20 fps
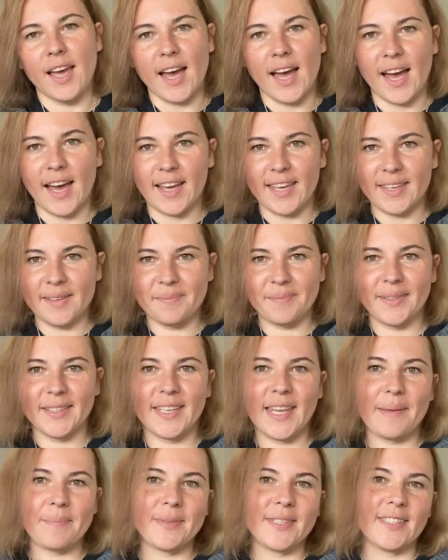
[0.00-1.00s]
Hi, my
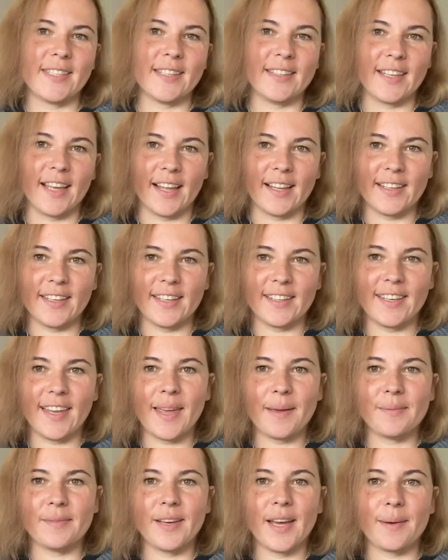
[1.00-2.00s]
name is Natalia and I
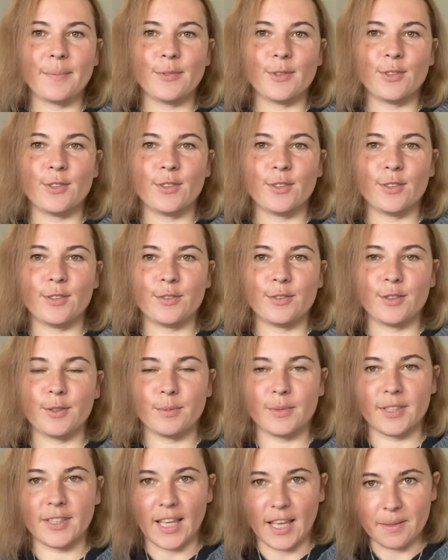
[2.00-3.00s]
am coming to you
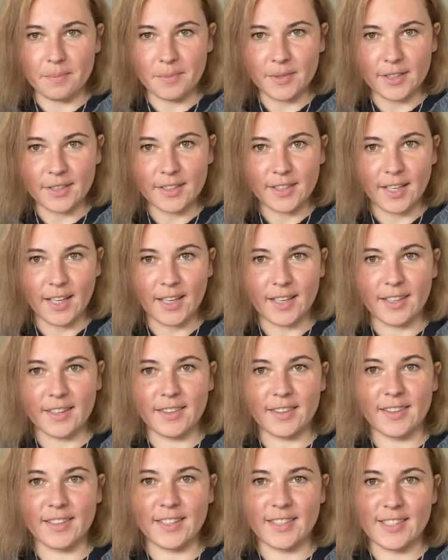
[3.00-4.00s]
from Denmark,
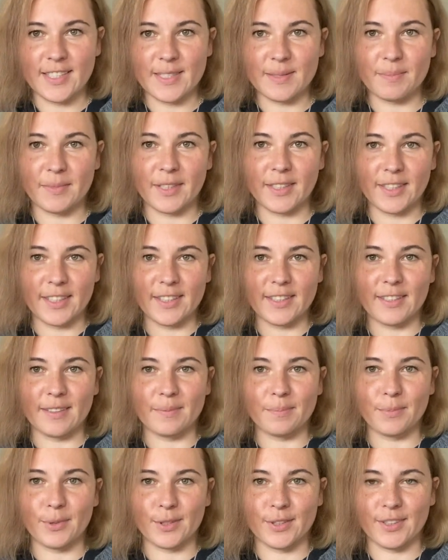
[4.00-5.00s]
and this is my knitting
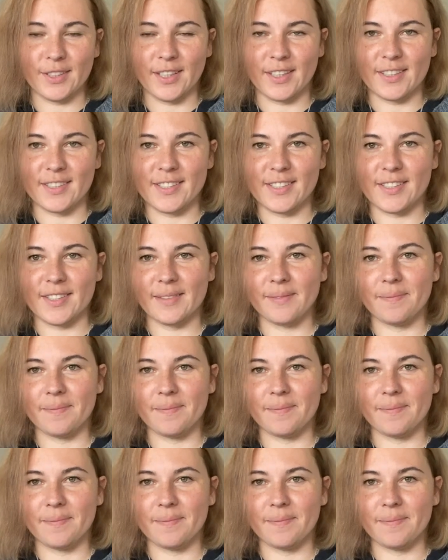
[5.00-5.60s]
podcast.